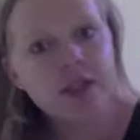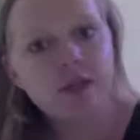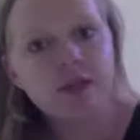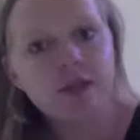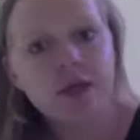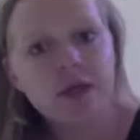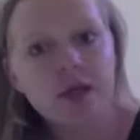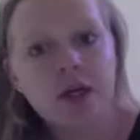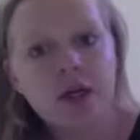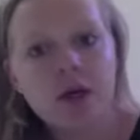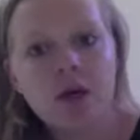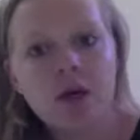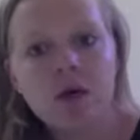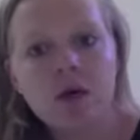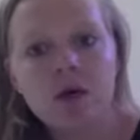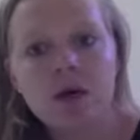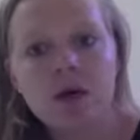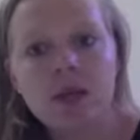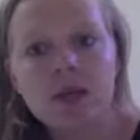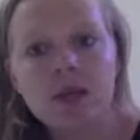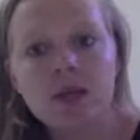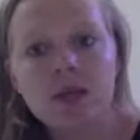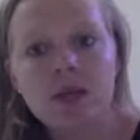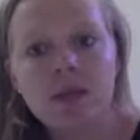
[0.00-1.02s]
video
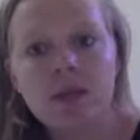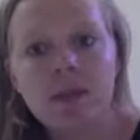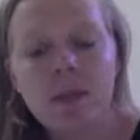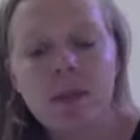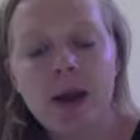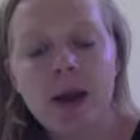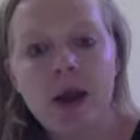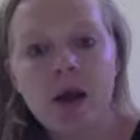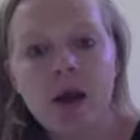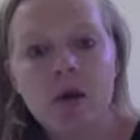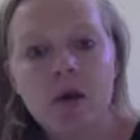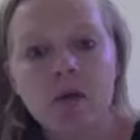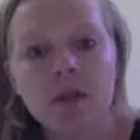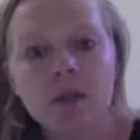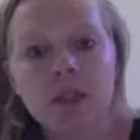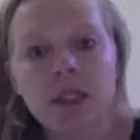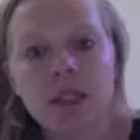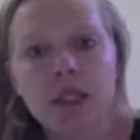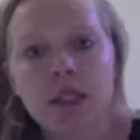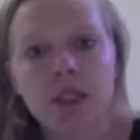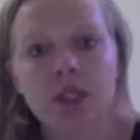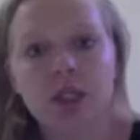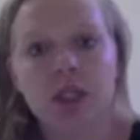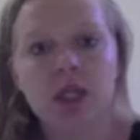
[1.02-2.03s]
is about
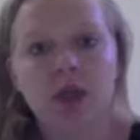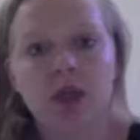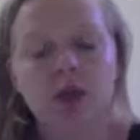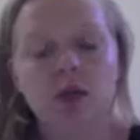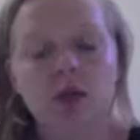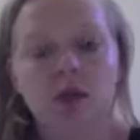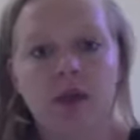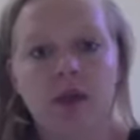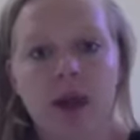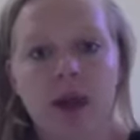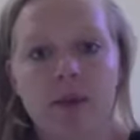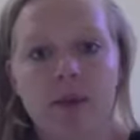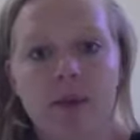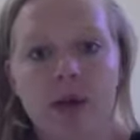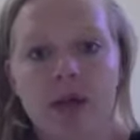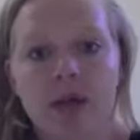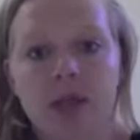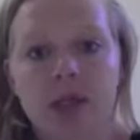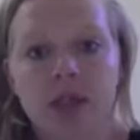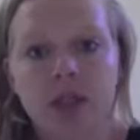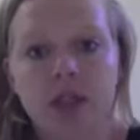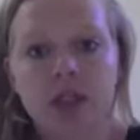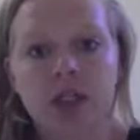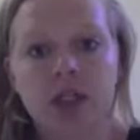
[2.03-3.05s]
teaching grammar
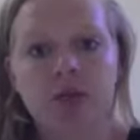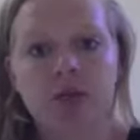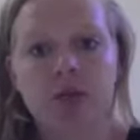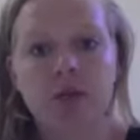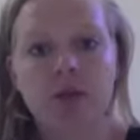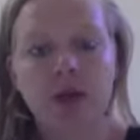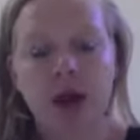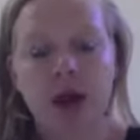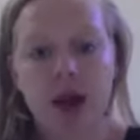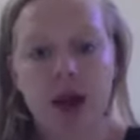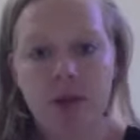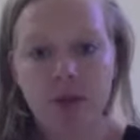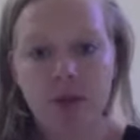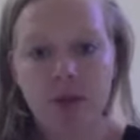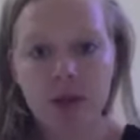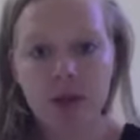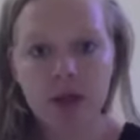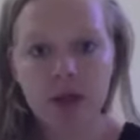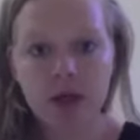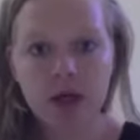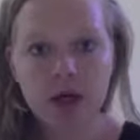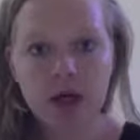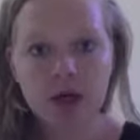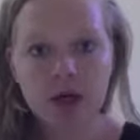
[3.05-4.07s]
and teaching
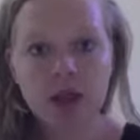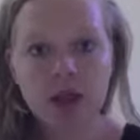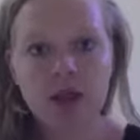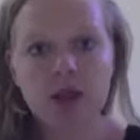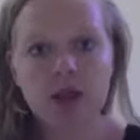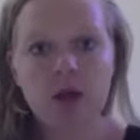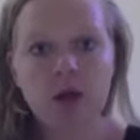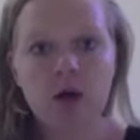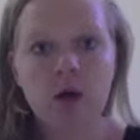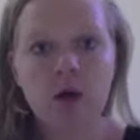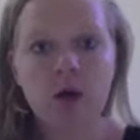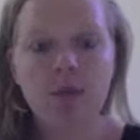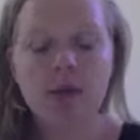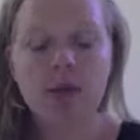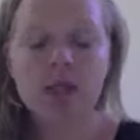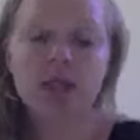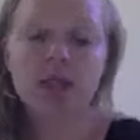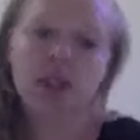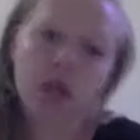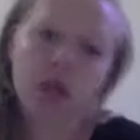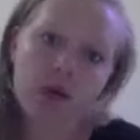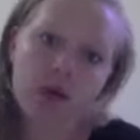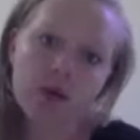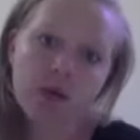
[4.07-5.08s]
vocabulary. So I'm going to
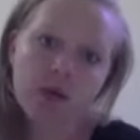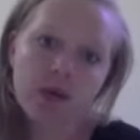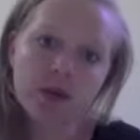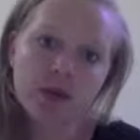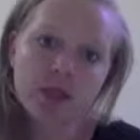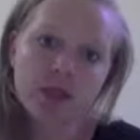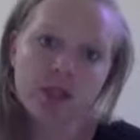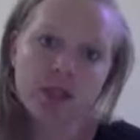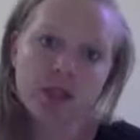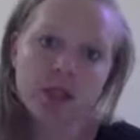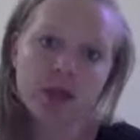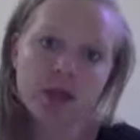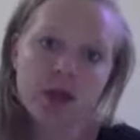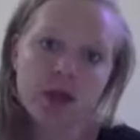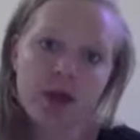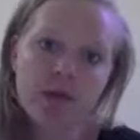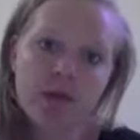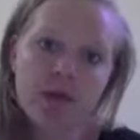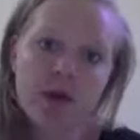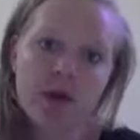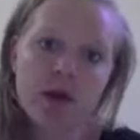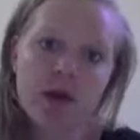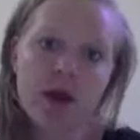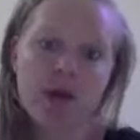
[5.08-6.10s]
start with about teaching
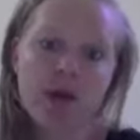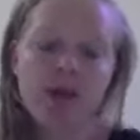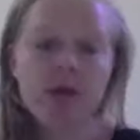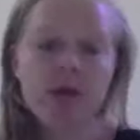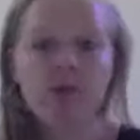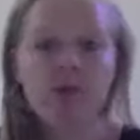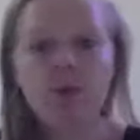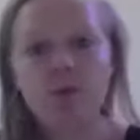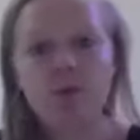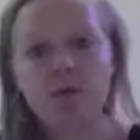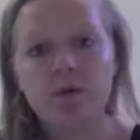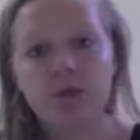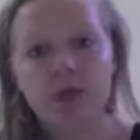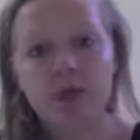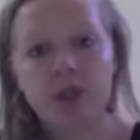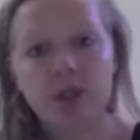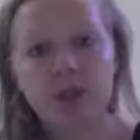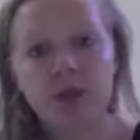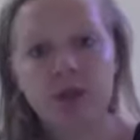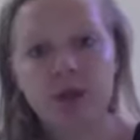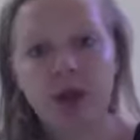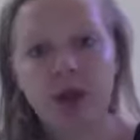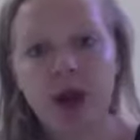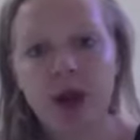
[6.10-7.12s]
grammar and then move into
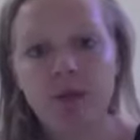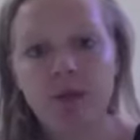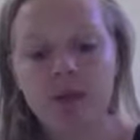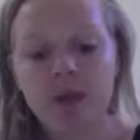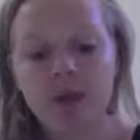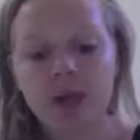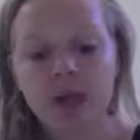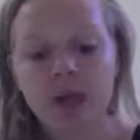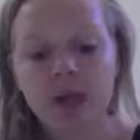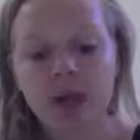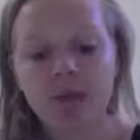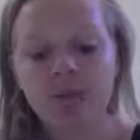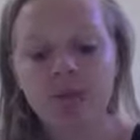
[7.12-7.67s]
vocabulary.